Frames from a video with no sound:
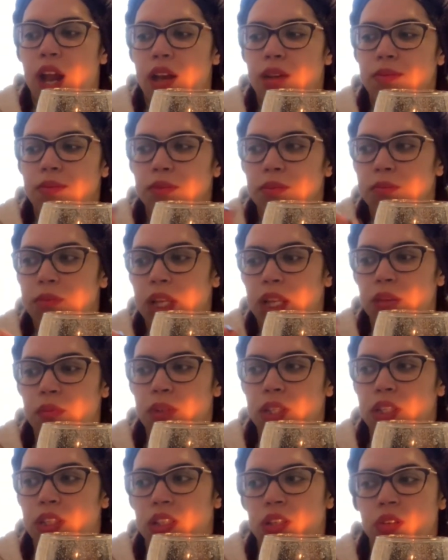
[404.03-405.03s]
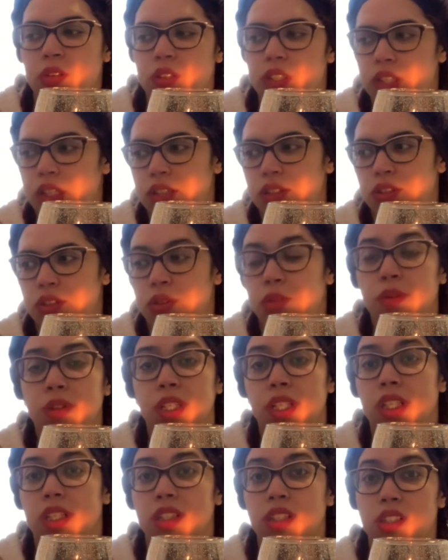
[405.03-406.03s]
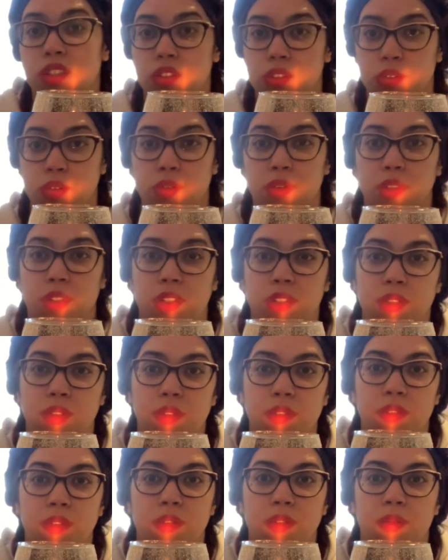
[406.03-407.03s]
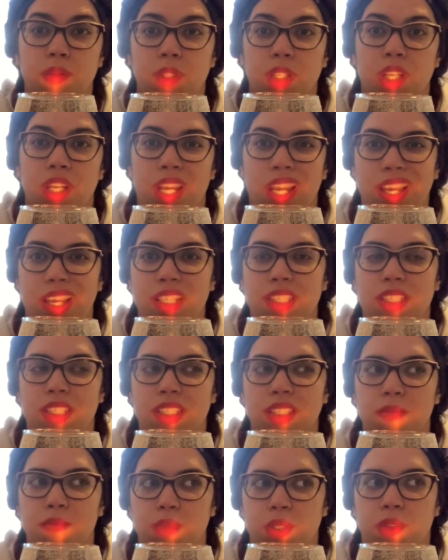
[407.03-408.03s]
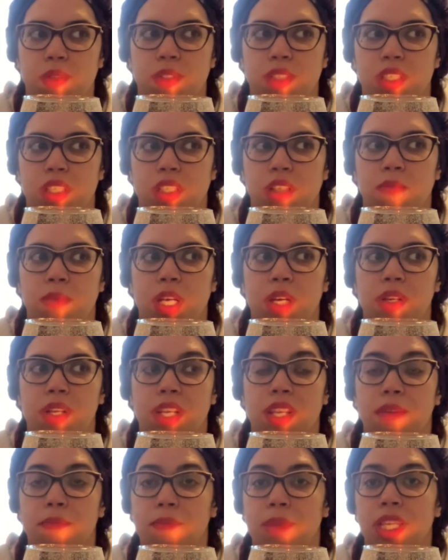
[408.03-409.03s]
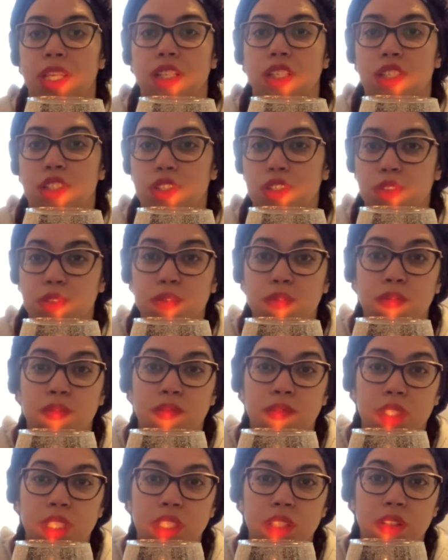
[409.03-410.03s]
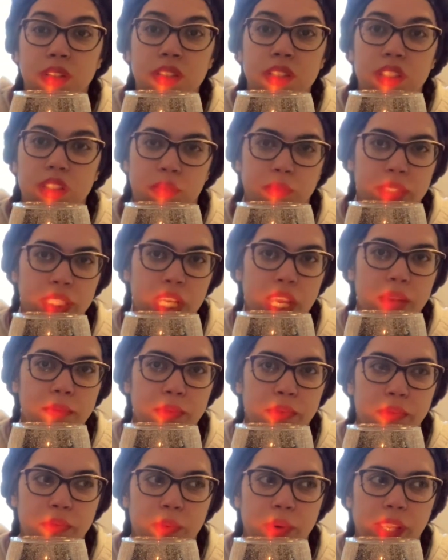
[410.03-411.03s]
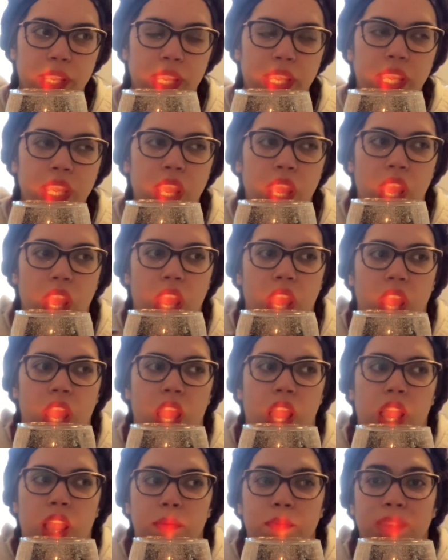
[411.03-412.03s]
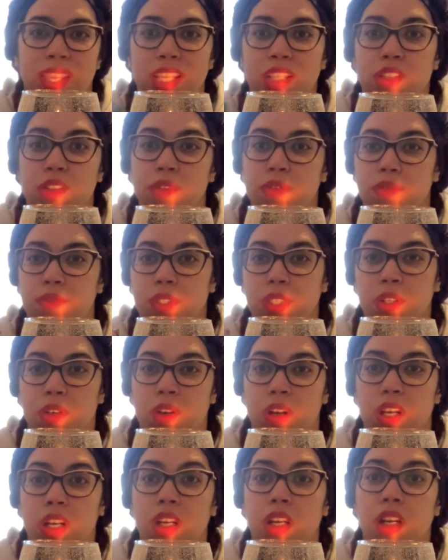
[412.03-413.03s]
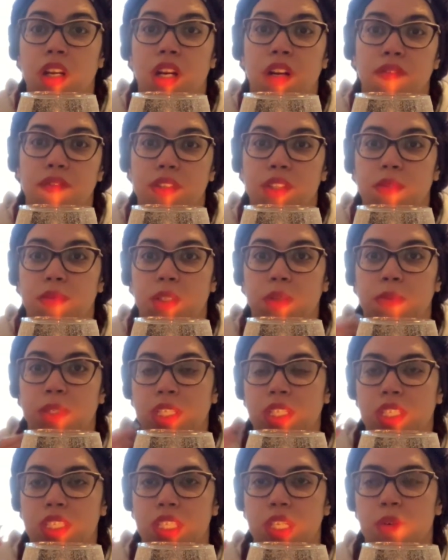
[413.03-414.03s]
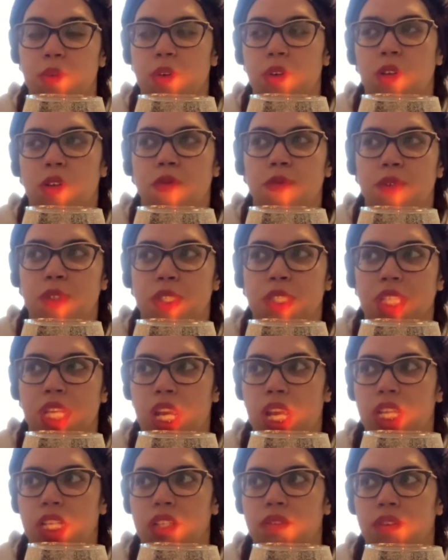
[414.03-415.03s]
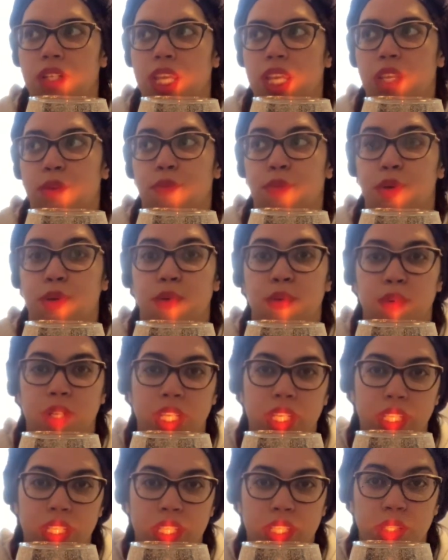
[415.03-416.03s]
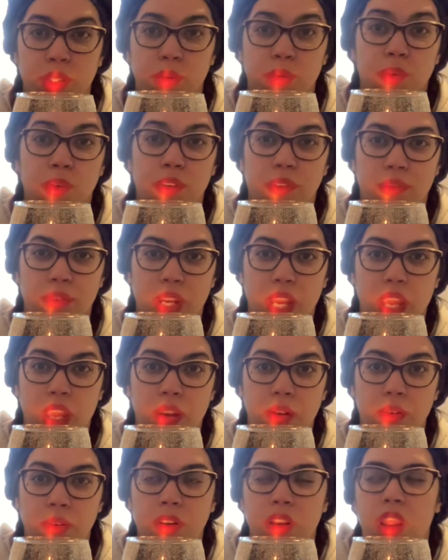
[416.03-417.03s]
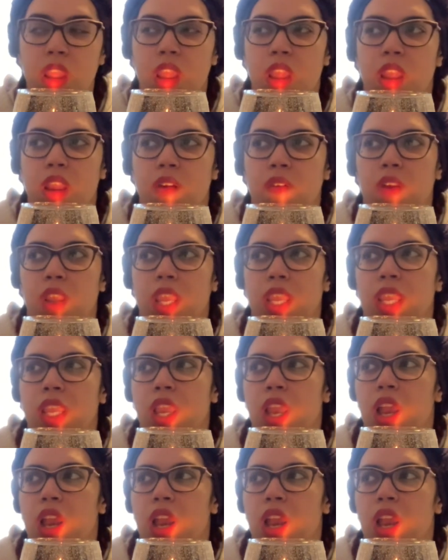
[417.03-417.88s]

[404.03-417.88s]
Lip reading: maybe those that donated to you were constantly boasting about it and made you feel some type of way, made you feel uncomfortable because they were almost kind of like parading you around, right?